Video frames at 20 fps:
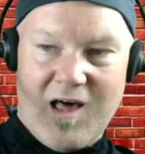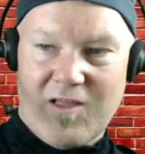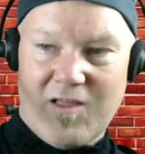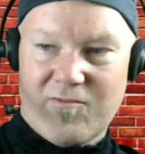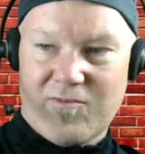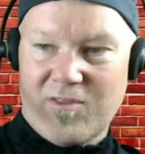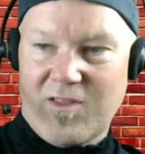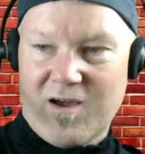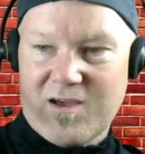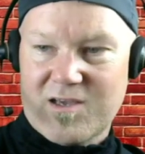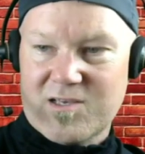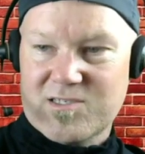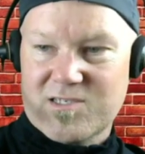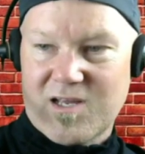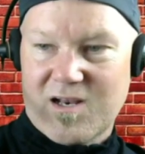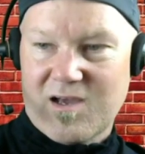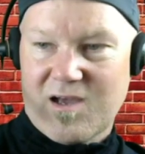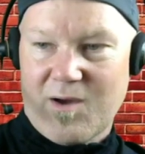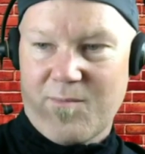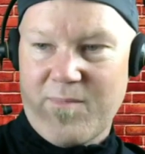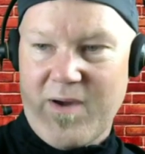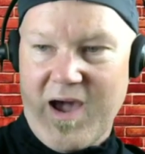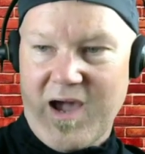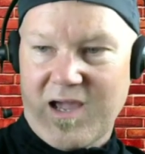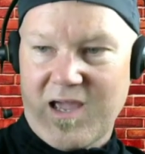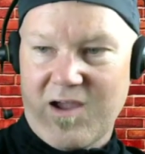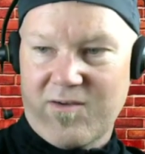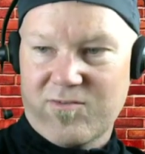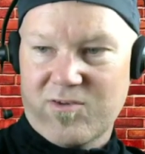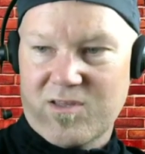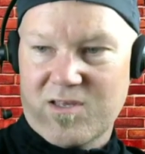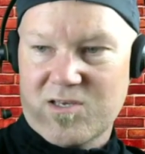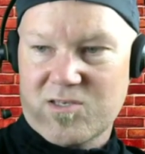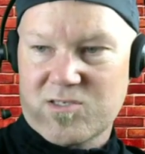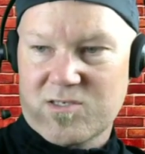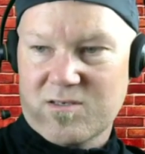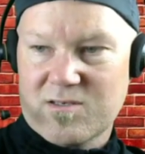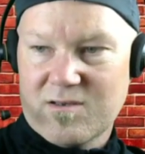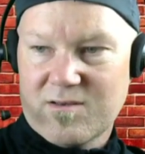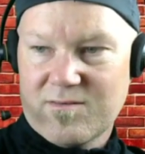Oliver Luck is going to come back after
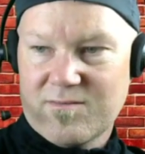this?